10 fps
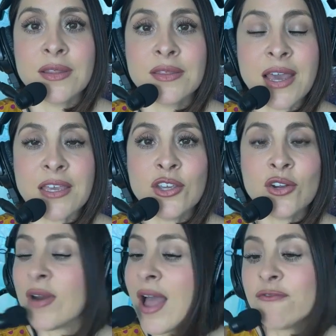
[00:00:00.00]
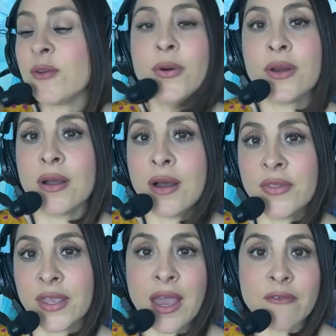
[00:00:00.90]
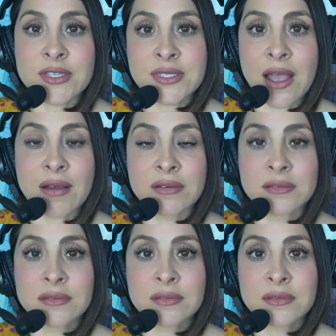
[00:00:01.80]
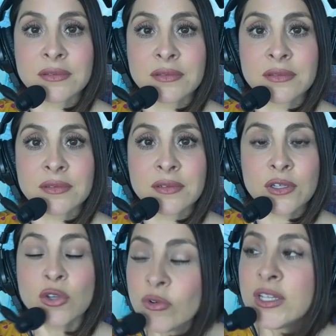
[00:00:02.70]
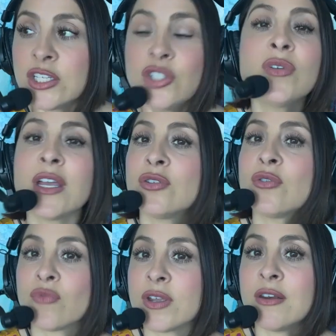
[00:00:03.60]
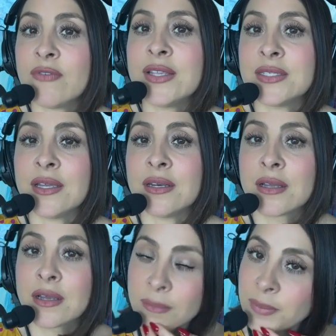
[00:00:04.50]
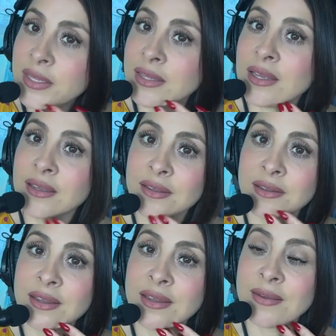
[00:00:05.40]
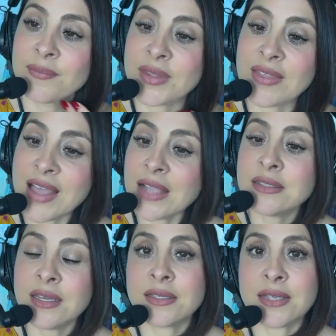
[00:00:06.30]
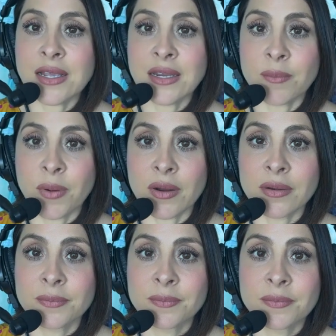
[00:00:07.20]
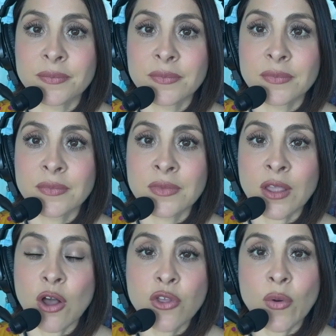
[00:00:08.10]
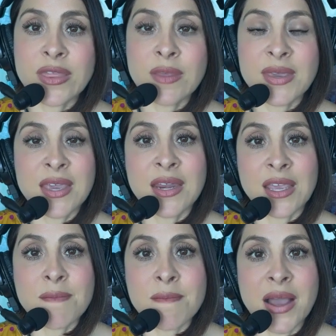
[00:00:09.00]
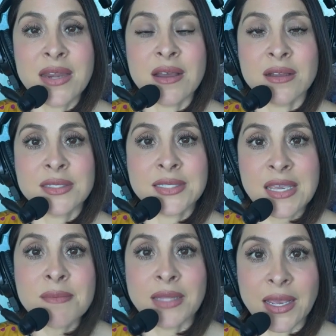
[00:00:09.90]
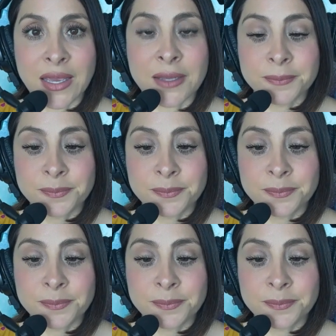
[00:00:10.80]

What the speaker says: that you don't have to put on the canvas now. You really do get to reinvent it completely. And that's the exciting part. Although in the beginning, it might not seem like it.